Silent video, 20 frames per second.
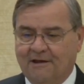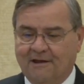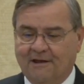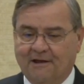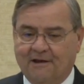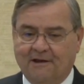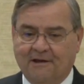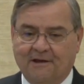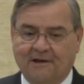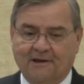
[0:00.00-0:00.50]

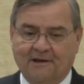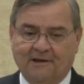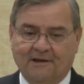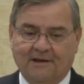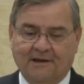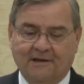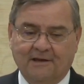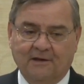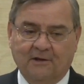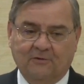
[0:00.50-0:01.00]
And I,
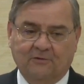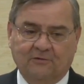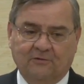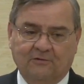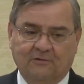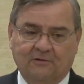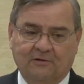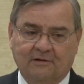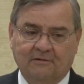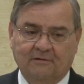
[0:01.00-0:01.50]
I,
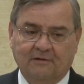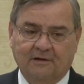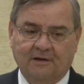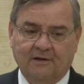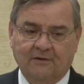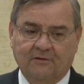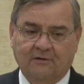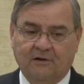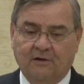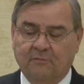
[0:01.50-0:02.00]
guess
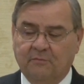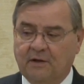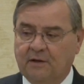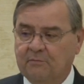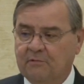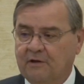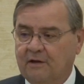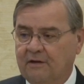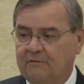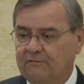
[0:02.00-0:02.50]
I thought
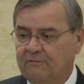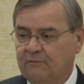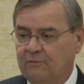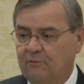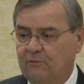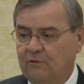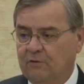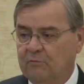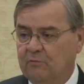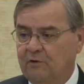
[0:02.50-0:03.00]
maybe I
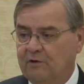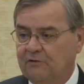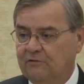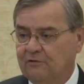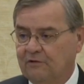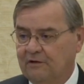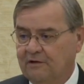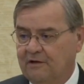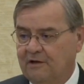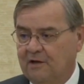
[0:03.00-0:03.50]
fooled him
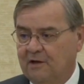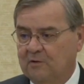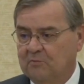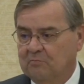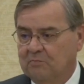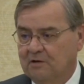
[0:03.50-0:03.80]
once again.